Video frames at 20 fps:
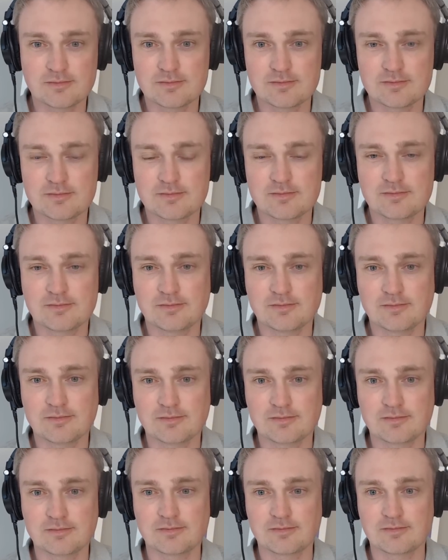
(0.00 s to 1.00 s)

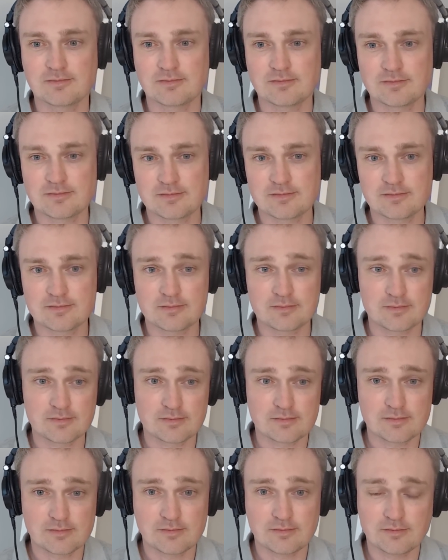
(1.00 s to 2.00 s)

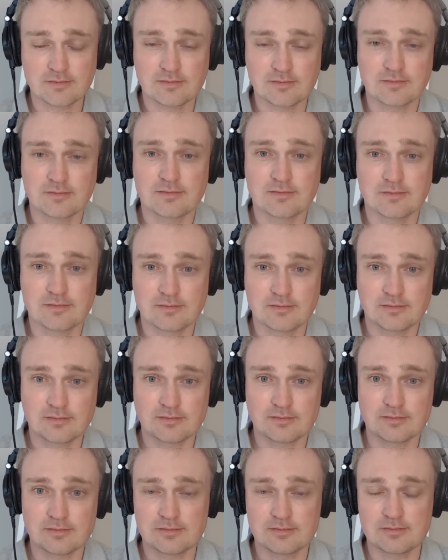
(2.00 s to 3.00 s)

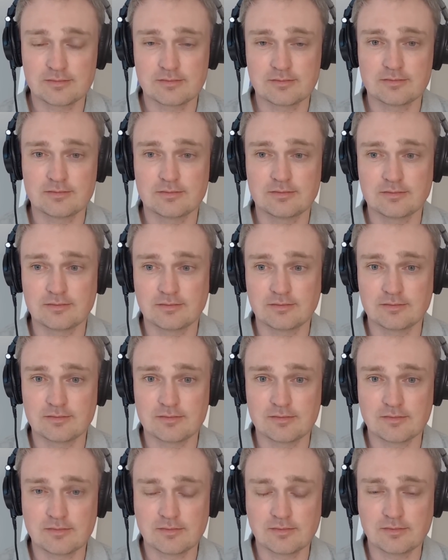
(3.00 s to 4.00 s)

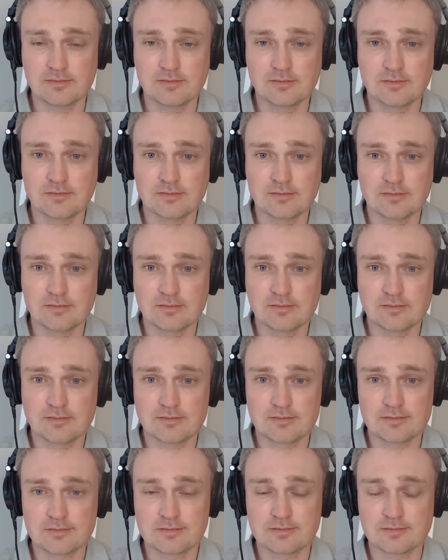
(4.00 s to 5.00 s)

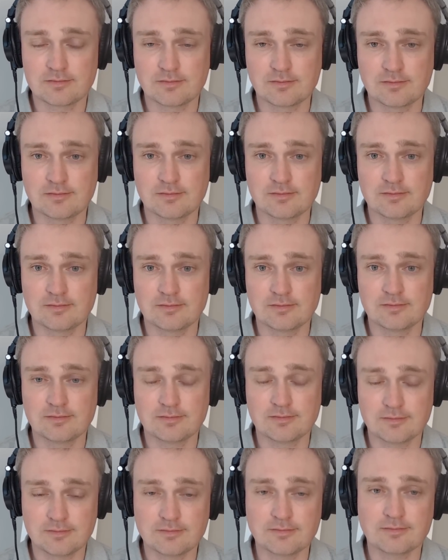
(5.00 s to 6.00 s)

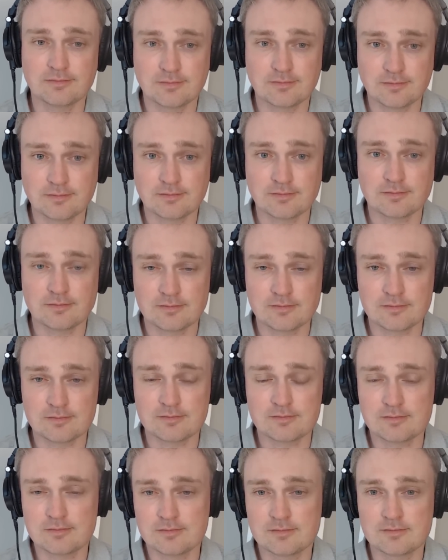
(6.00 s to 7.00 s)

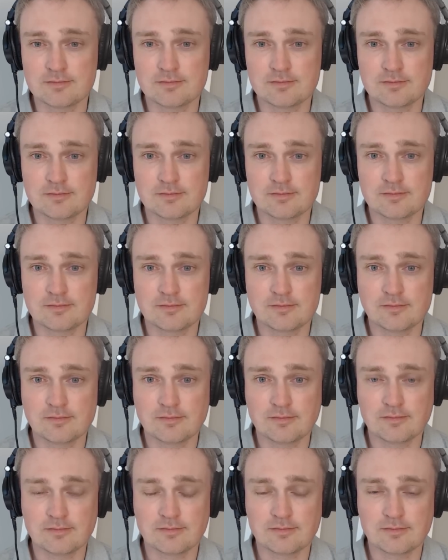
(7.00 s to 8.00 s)
(silent)